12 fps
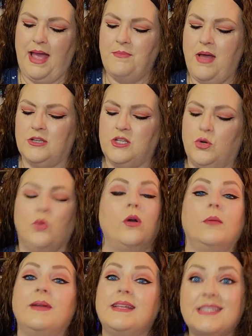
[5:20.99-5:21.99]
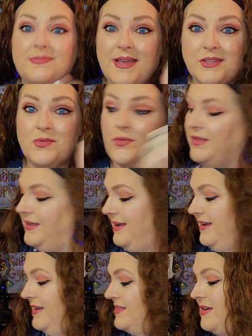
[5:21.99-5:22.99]
I'm not sure, but it smells really
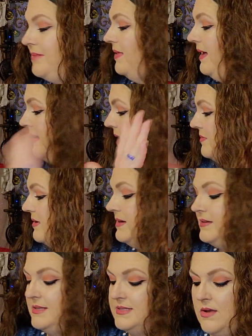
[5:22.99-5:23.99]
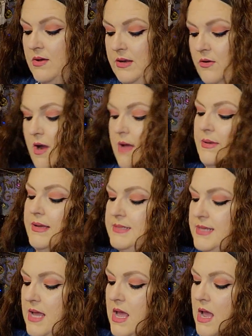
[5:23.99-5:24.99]
good. So I'm like, I'm going to just go ahead and grab it.